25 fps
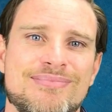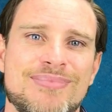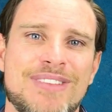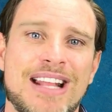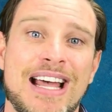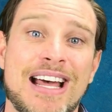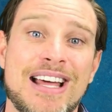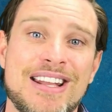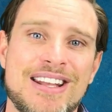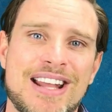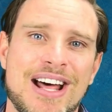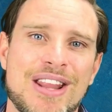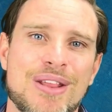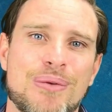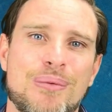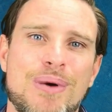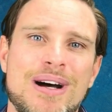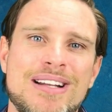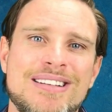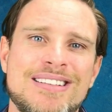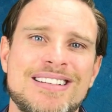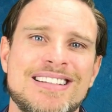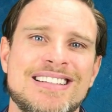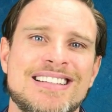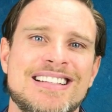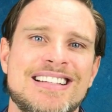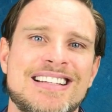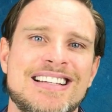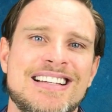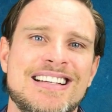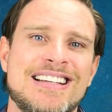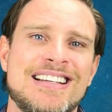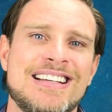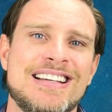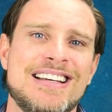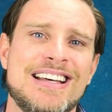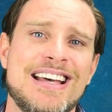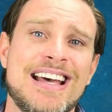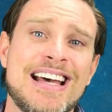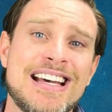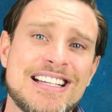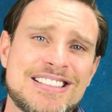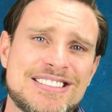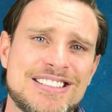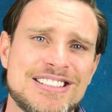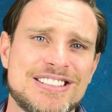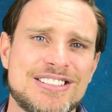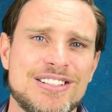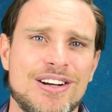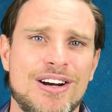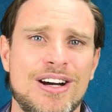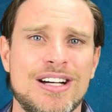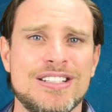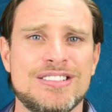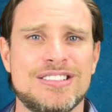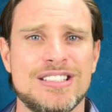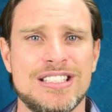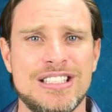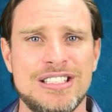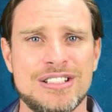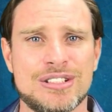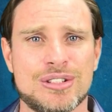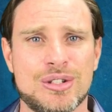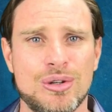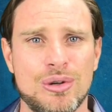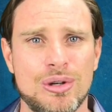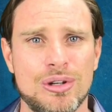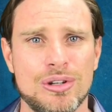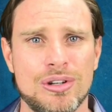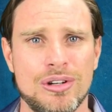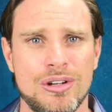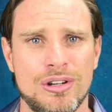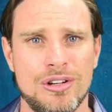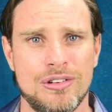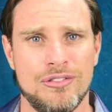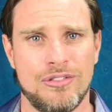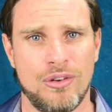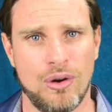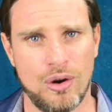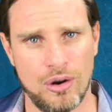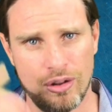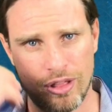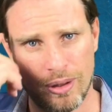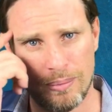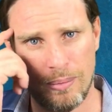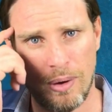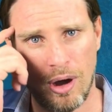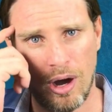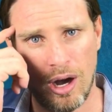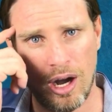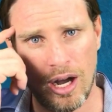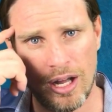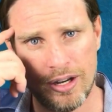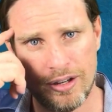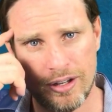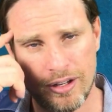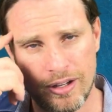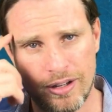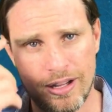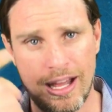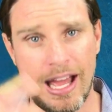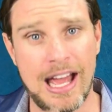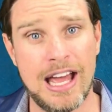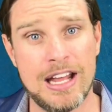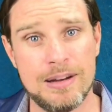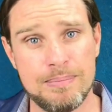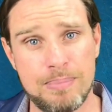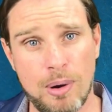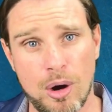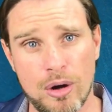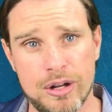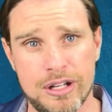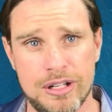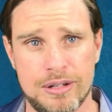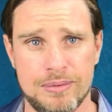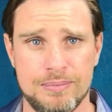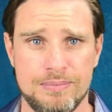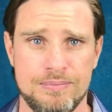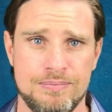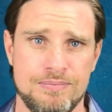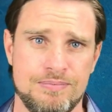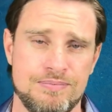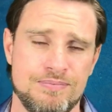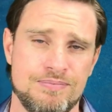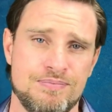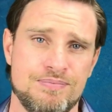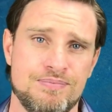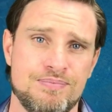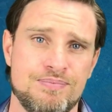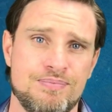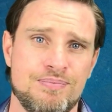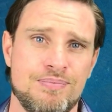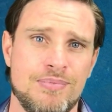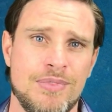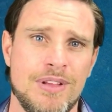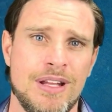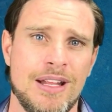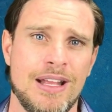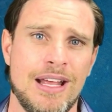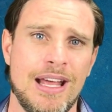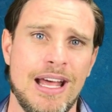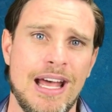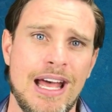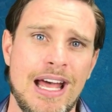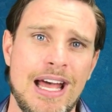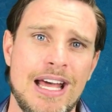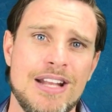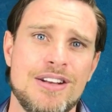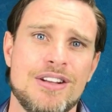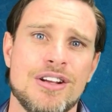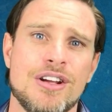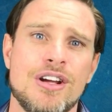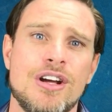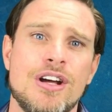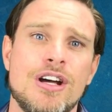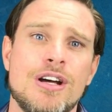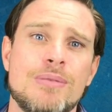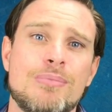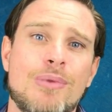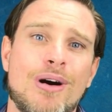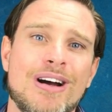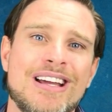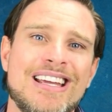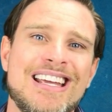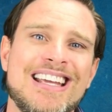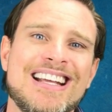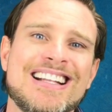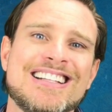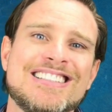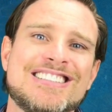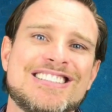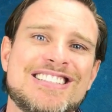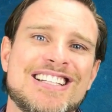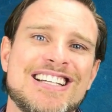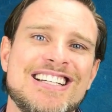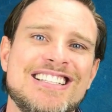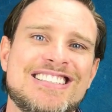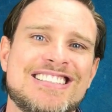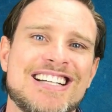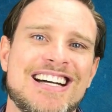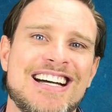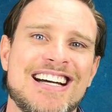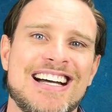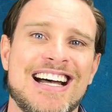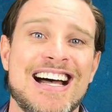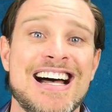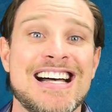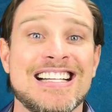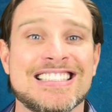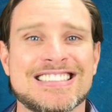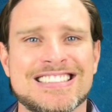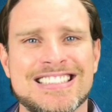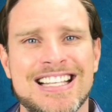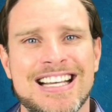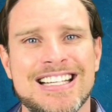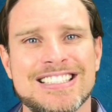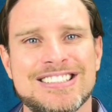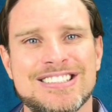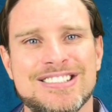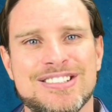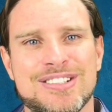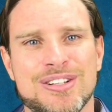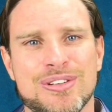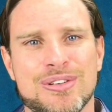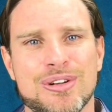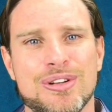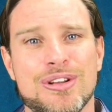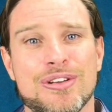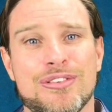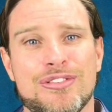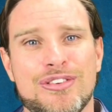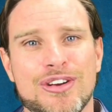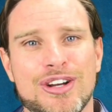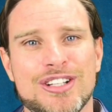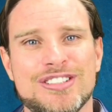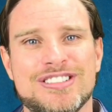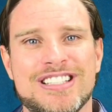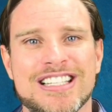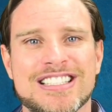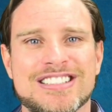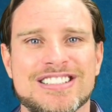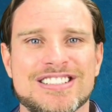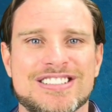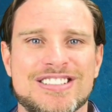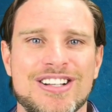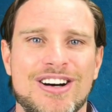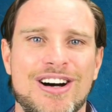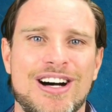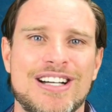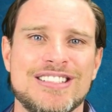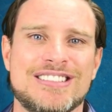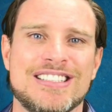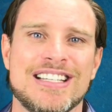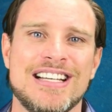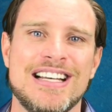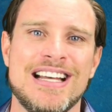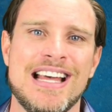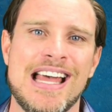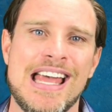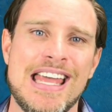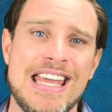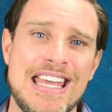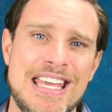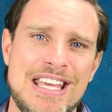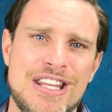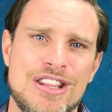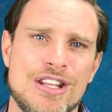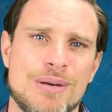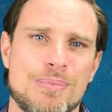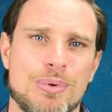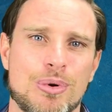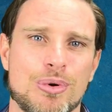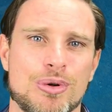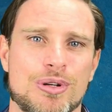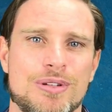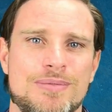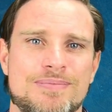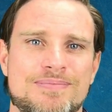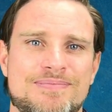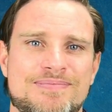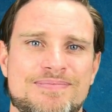Another one, exercise is good for the mind and body. And my English teacher asked us to do the first exercise in the book.